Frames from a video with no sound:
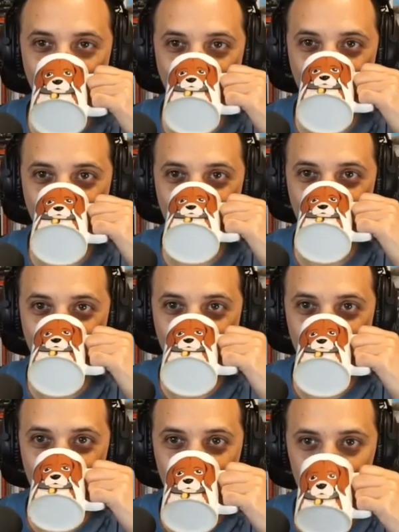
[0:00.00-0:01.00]

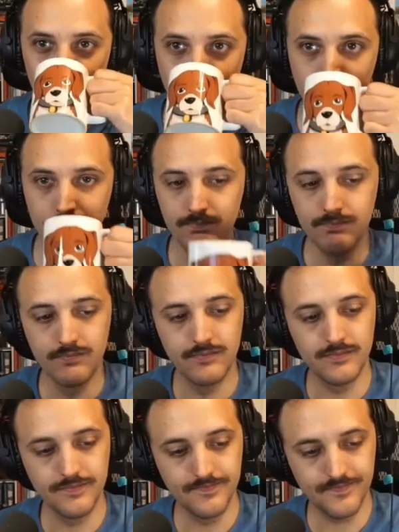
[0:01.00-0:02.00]

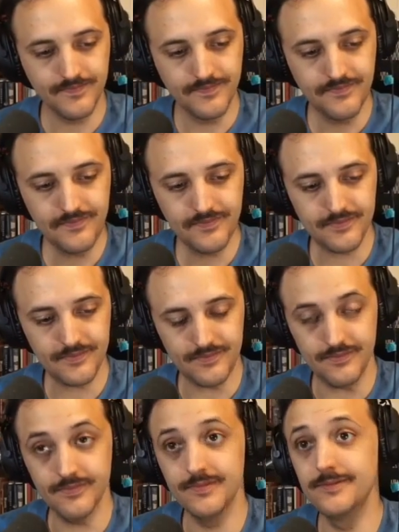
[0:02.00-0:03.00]

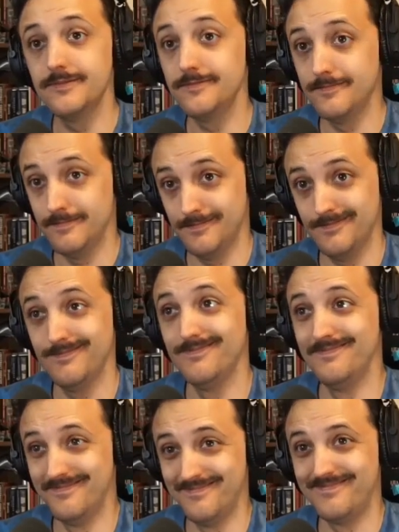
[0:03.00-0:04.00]

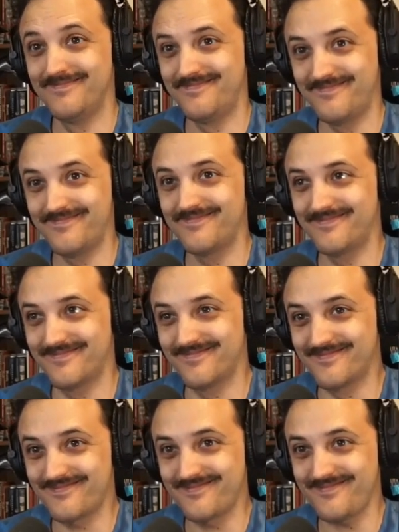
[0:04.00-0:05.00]

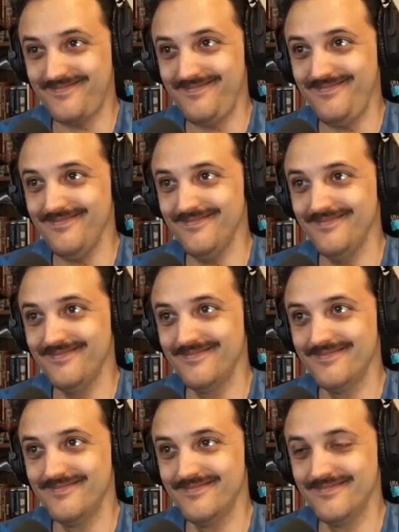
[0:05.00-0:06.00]

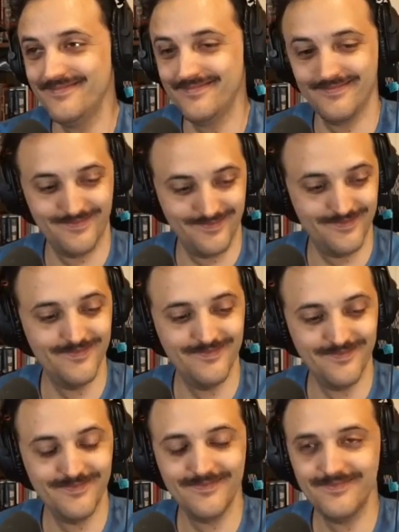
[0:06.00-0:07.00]

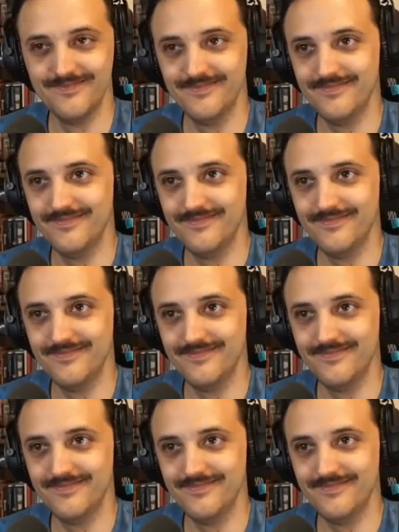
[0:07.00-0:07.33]
This person isn't speaking.